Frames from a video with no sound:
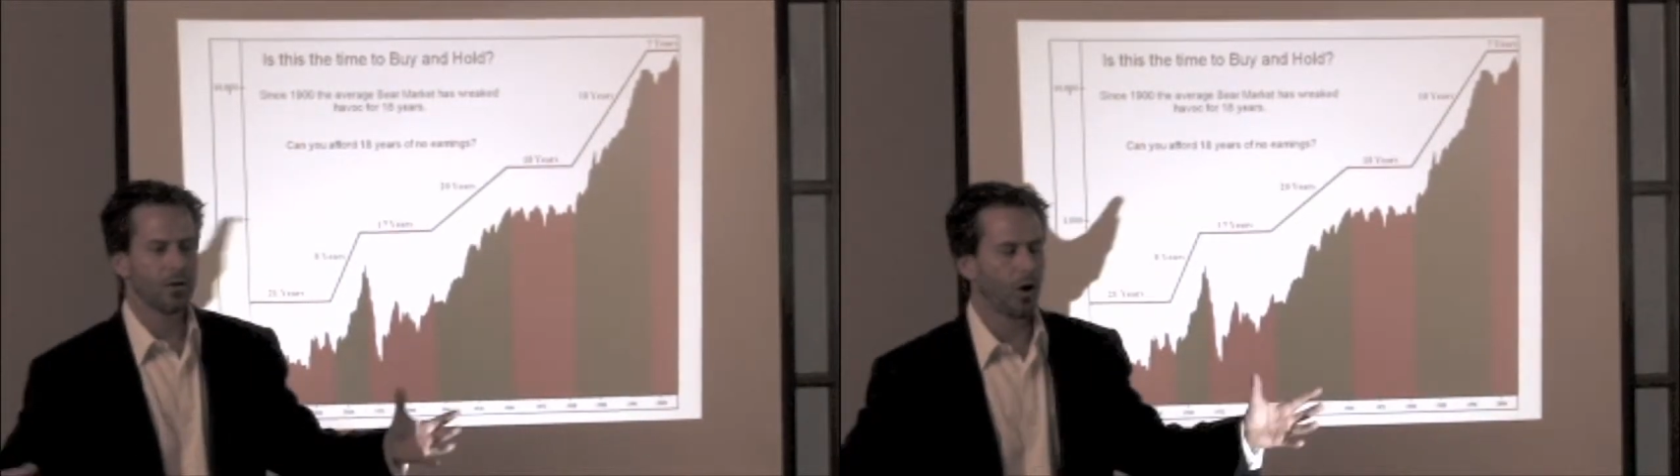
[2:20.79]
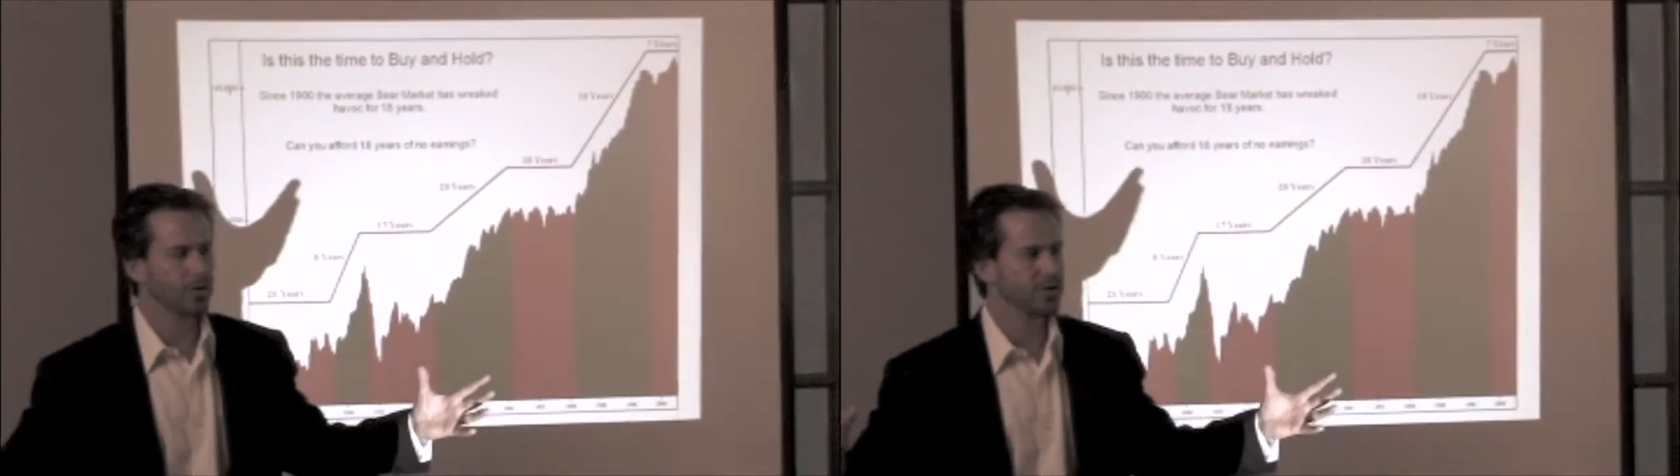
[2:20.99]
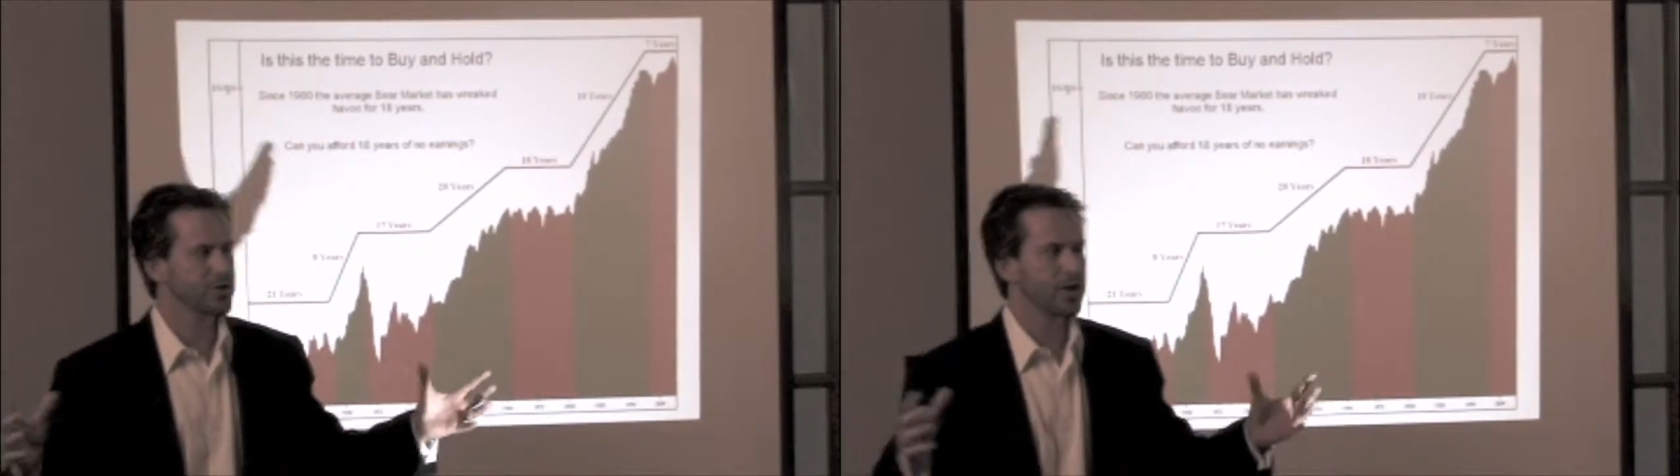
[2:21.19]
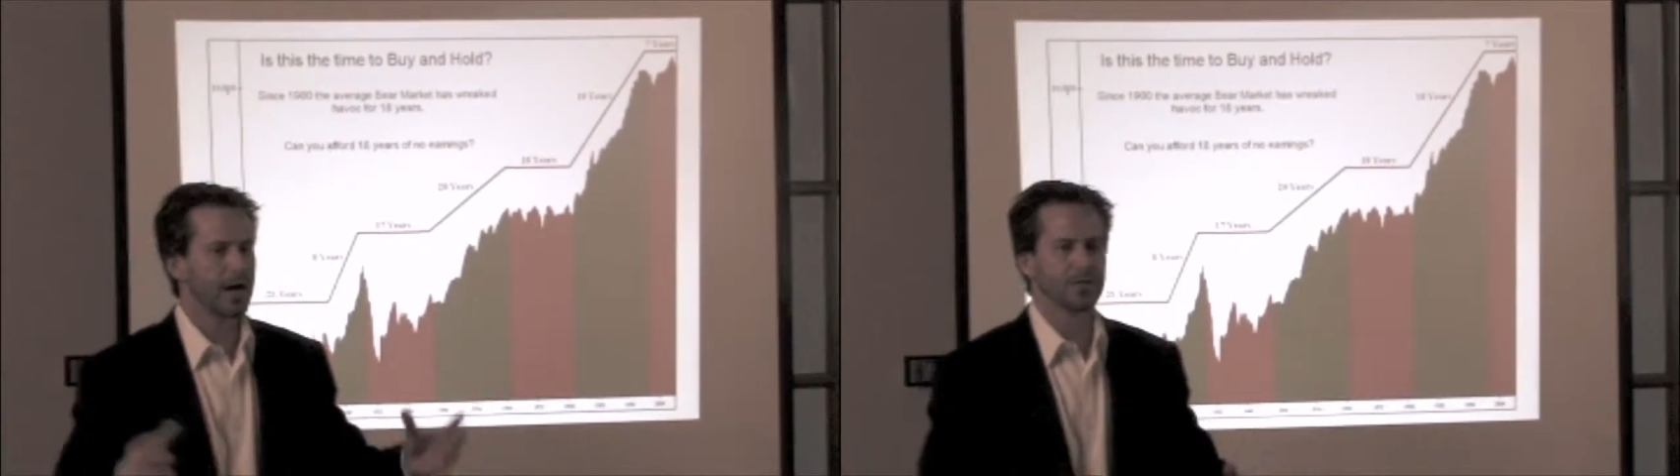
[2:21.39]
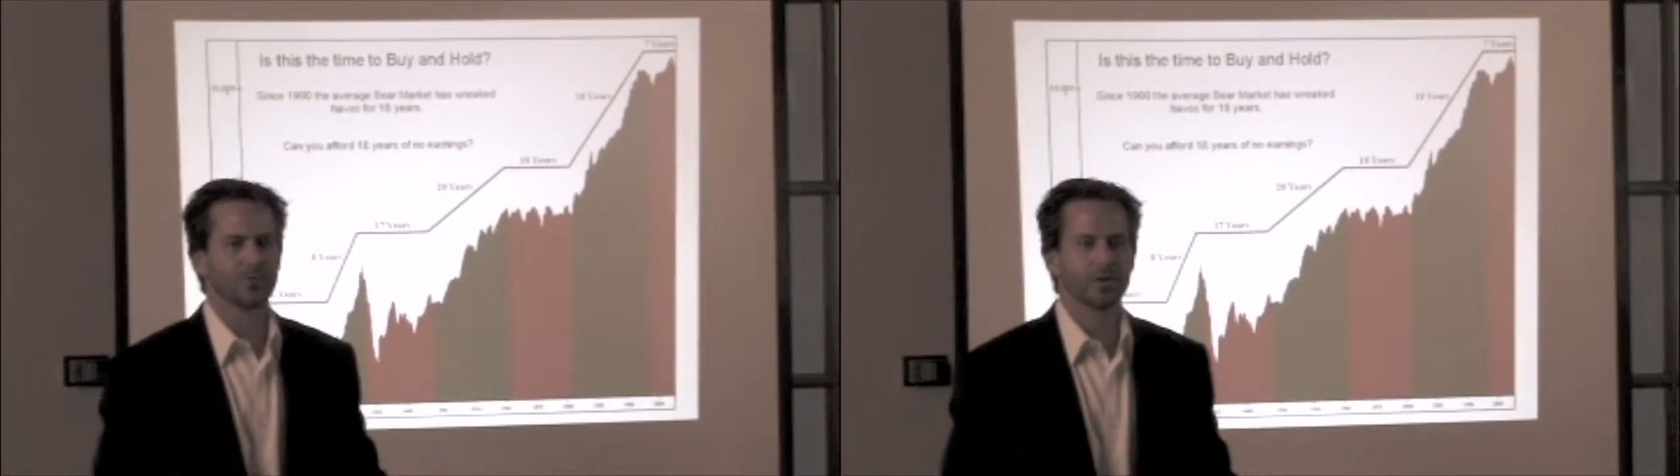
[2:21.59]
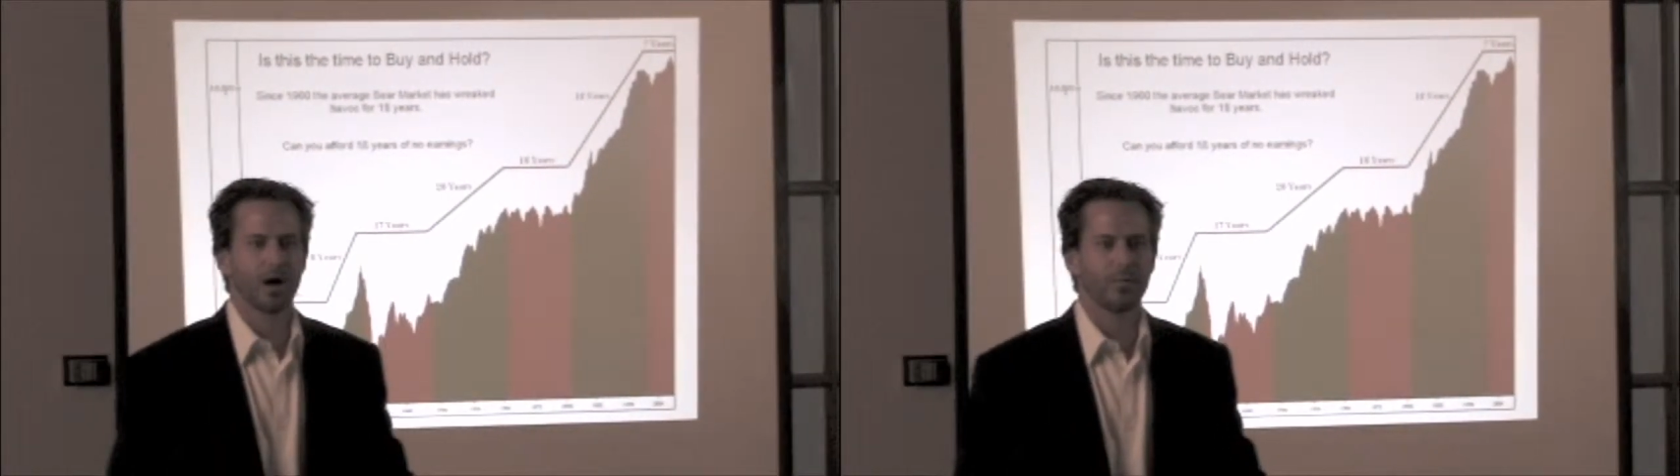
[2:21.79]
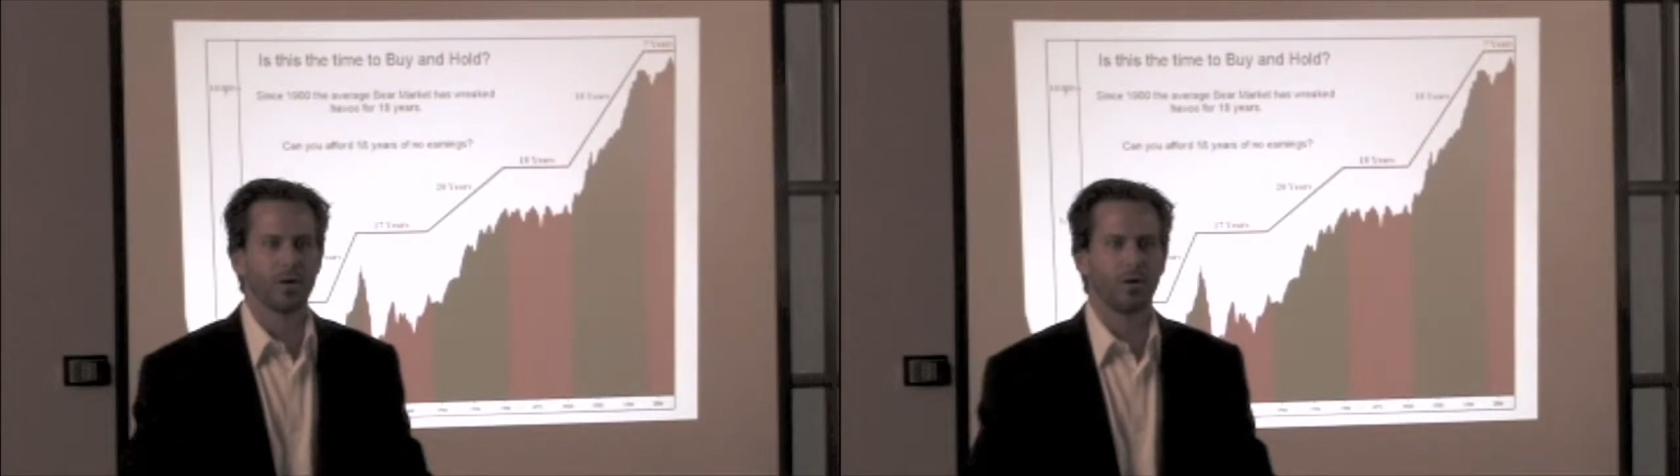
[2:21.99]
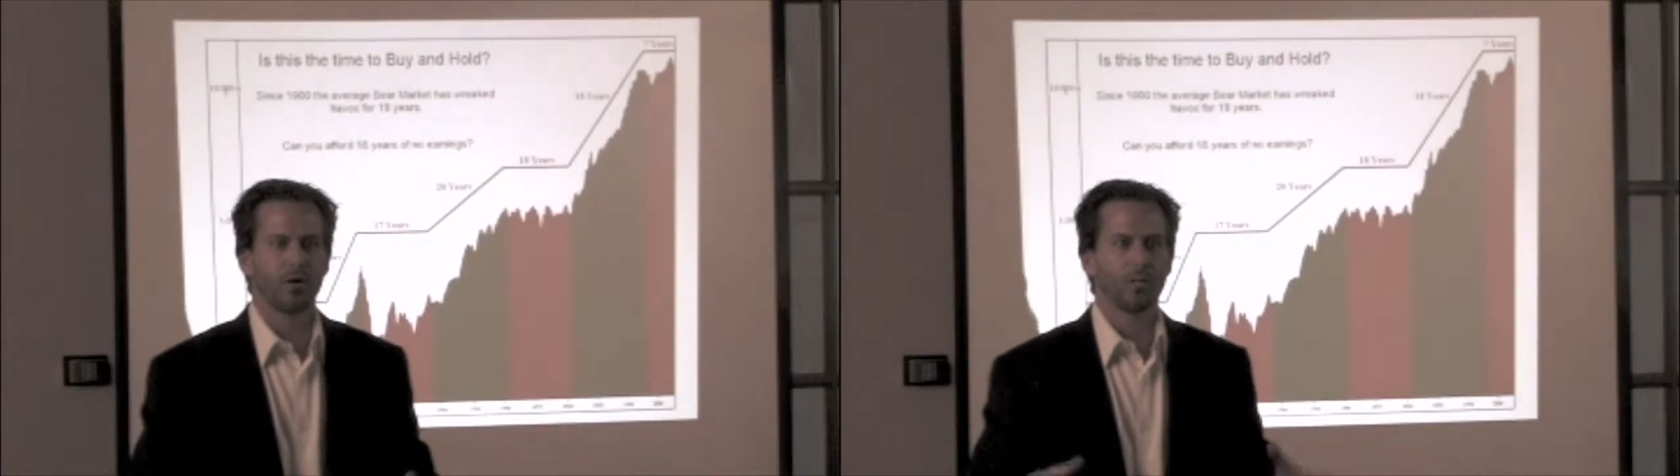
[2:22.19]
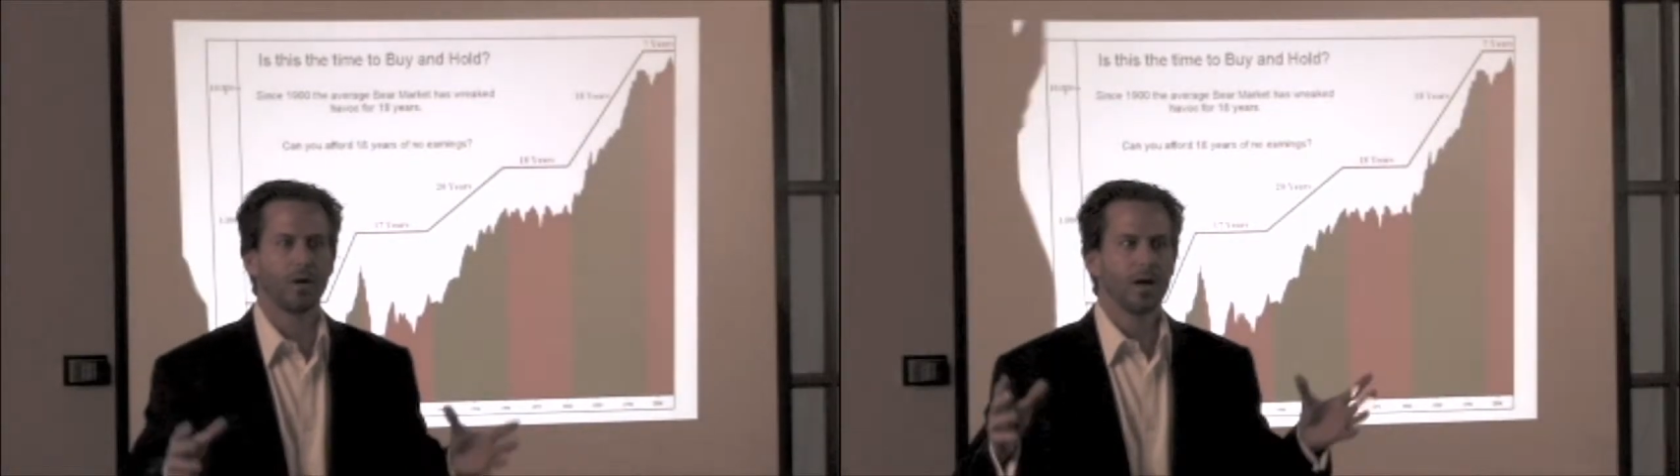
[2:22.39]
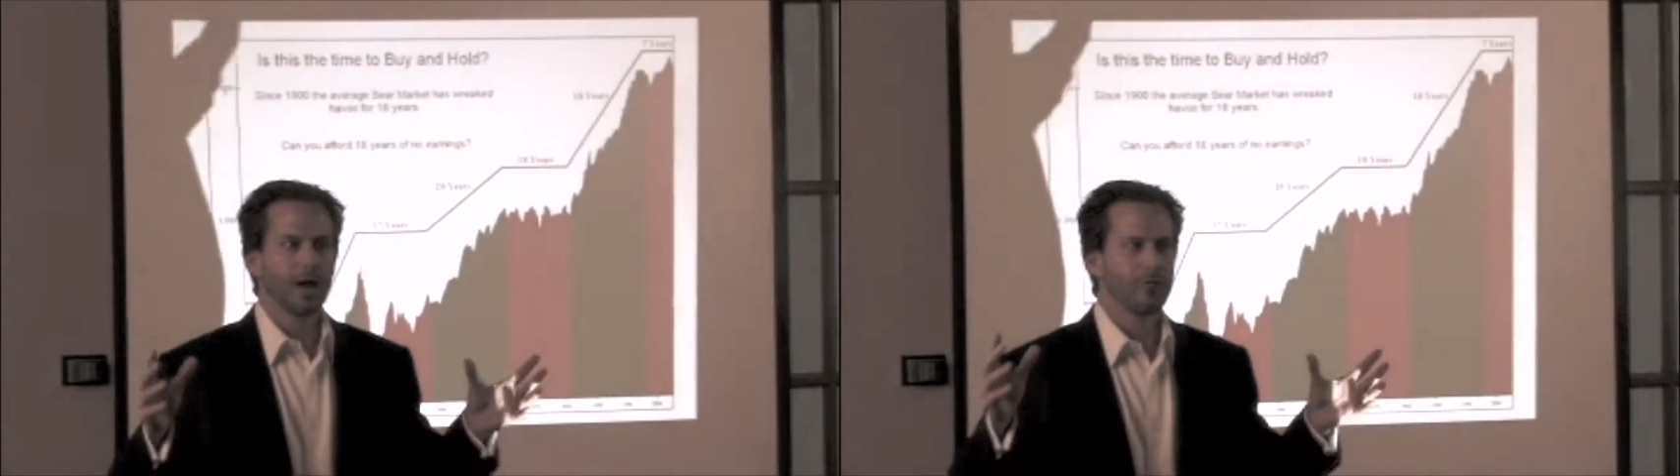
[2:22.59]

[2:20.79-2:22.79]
all the GIs were coming home,